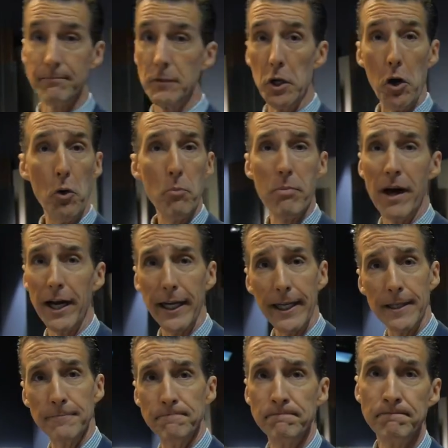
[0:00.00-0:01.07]

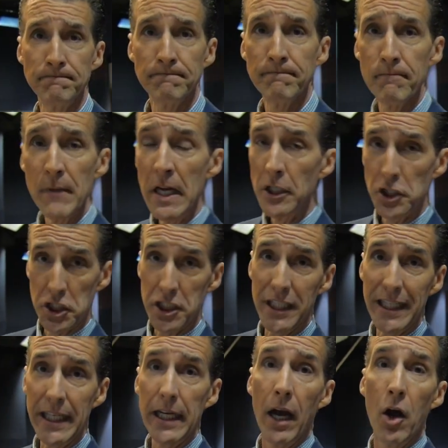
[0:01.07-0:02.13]
Nobody.
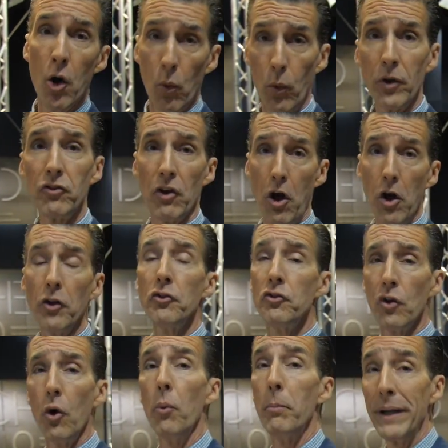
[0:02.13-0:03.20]
She was
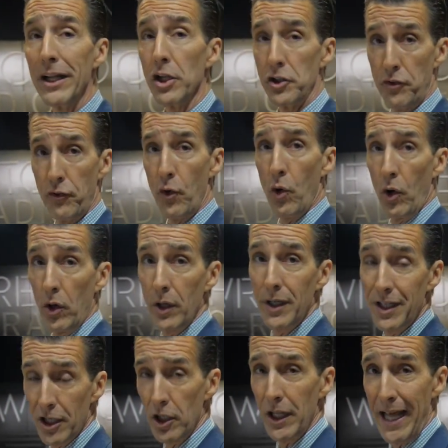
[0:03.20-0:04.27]
also built for
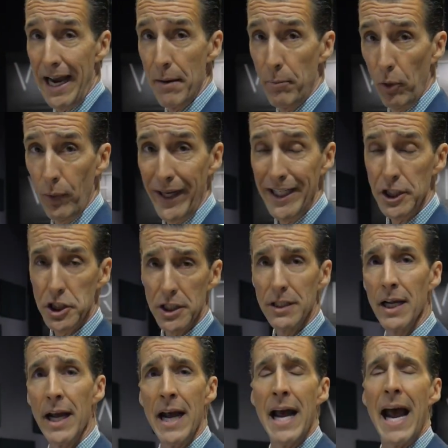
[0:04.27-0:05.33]

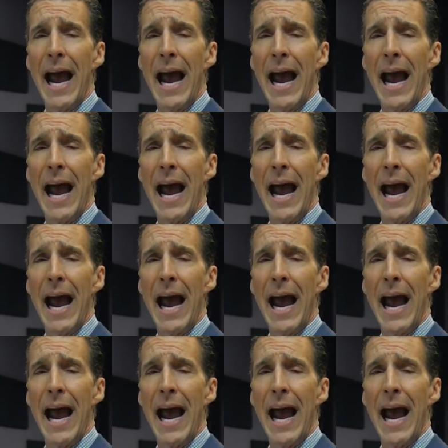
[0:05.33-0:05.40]
collaboration,